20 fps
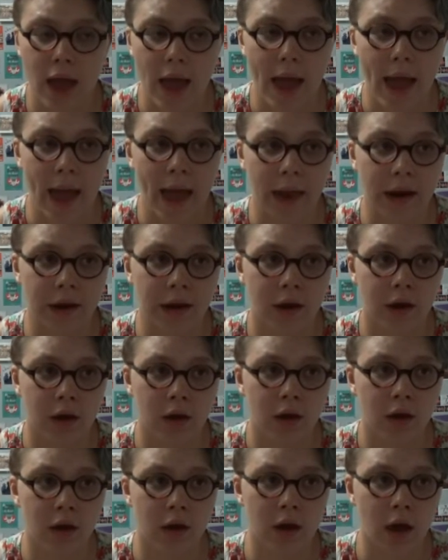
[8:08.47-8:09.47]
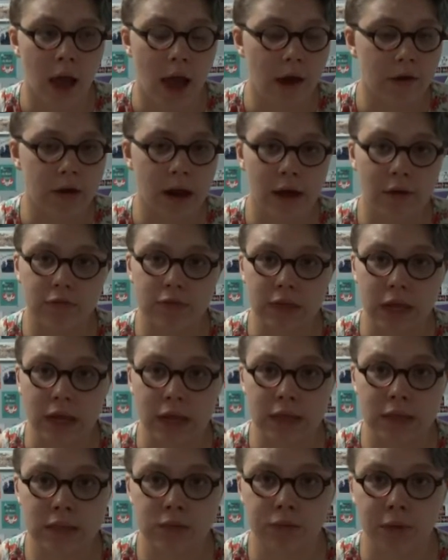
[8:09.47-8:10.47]
and I would have
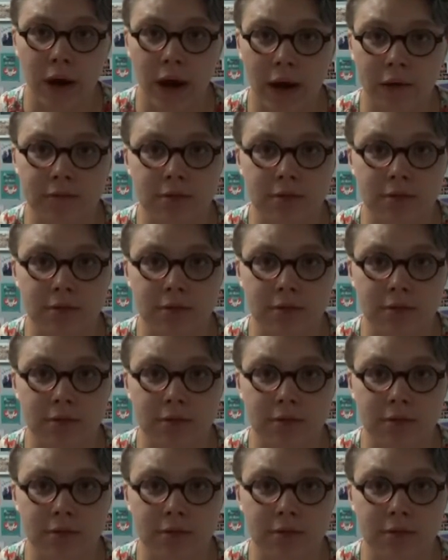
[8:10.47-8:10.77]
days where I